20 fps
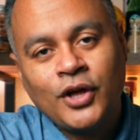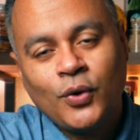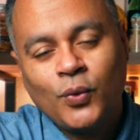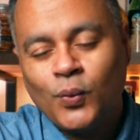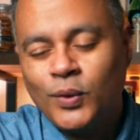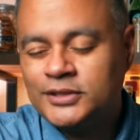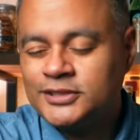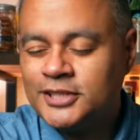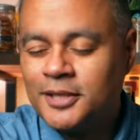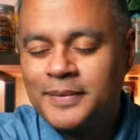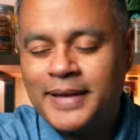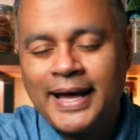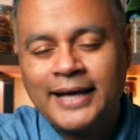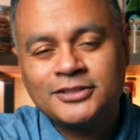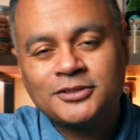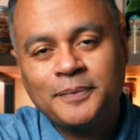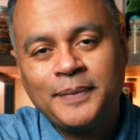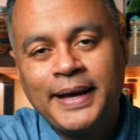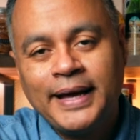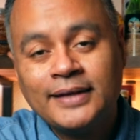What's up, gals
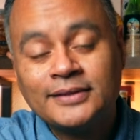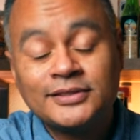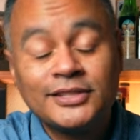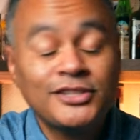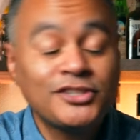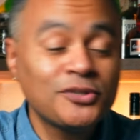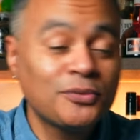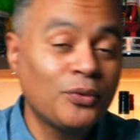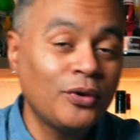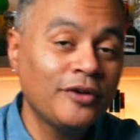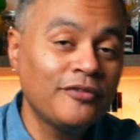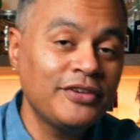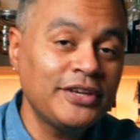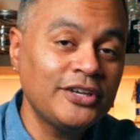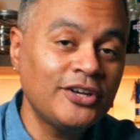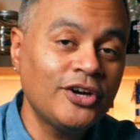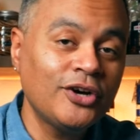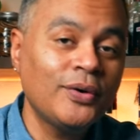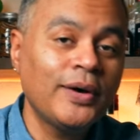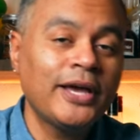and pals? It's your boy
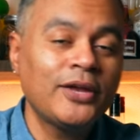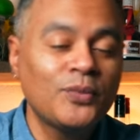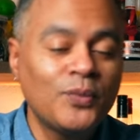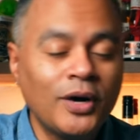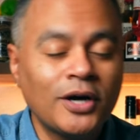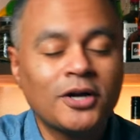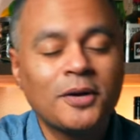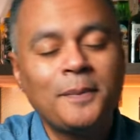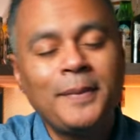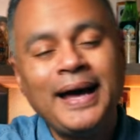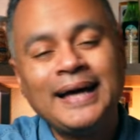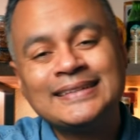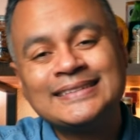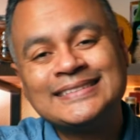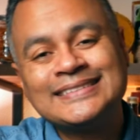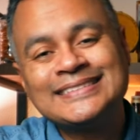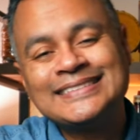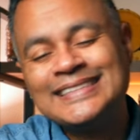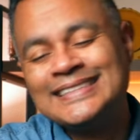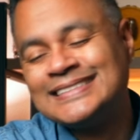Vino, and welcome back to
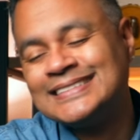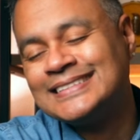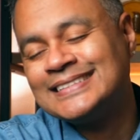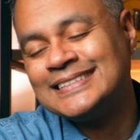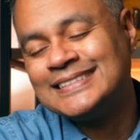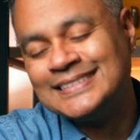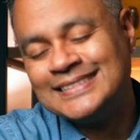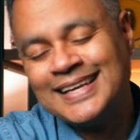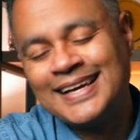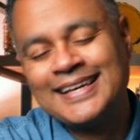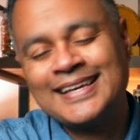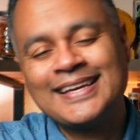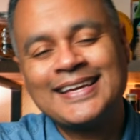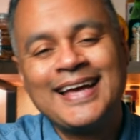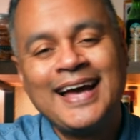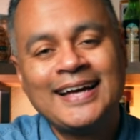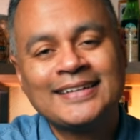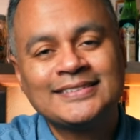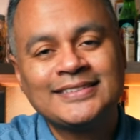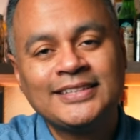60 Second
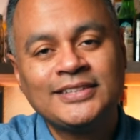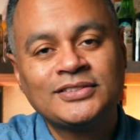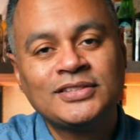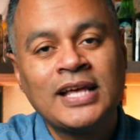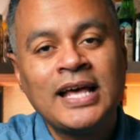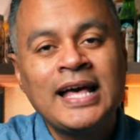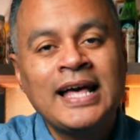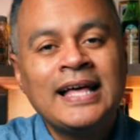Cocktails.